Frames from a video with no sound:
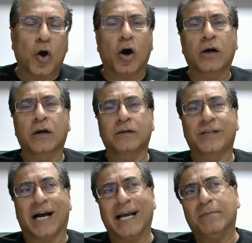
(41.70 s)
York
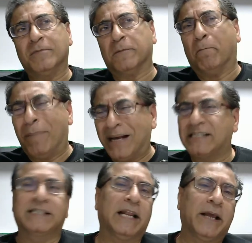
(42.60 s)
Times
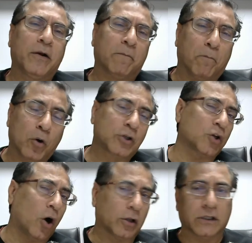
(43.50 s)
best-selling
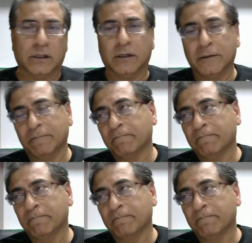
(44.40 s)
books author